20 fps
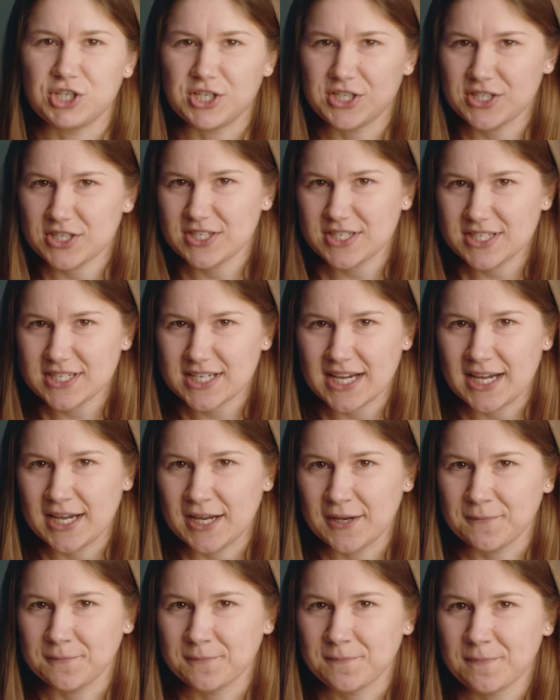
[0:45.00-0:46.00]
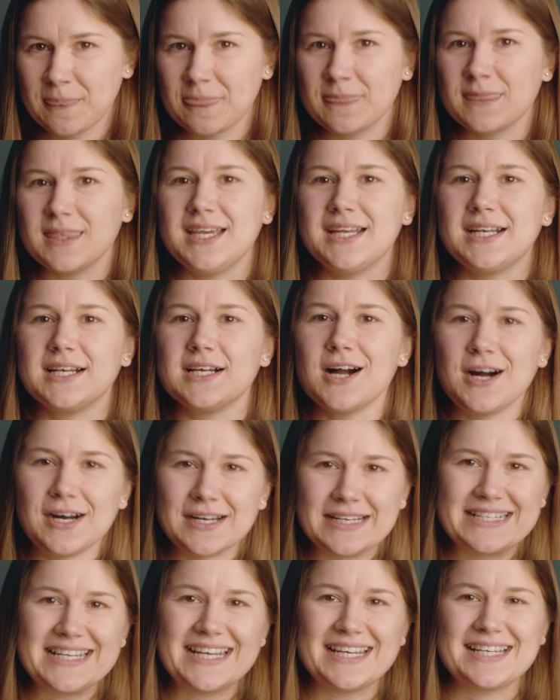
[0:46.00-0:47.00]
Jesus is king and
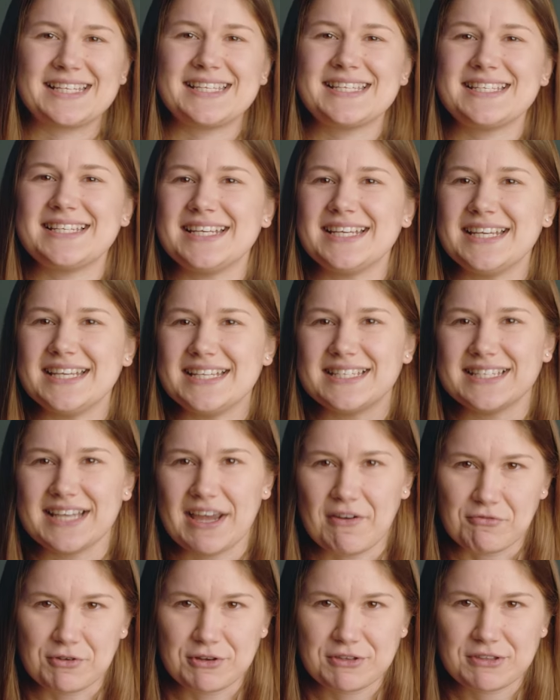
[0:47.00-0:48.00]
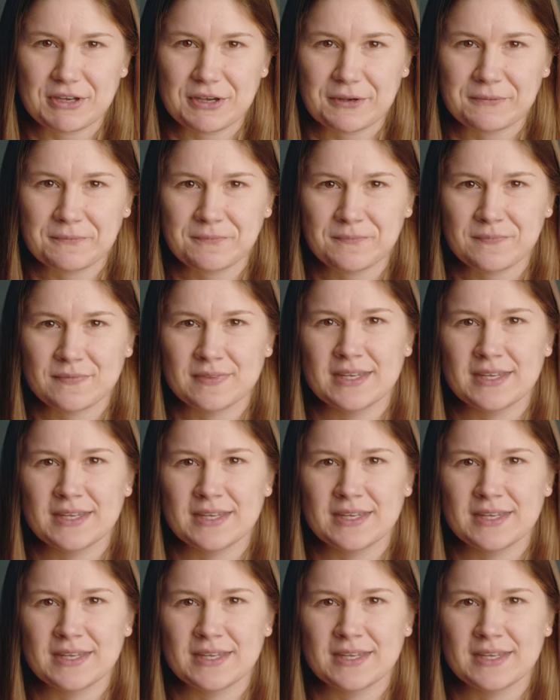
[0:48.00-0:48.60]
context is everything.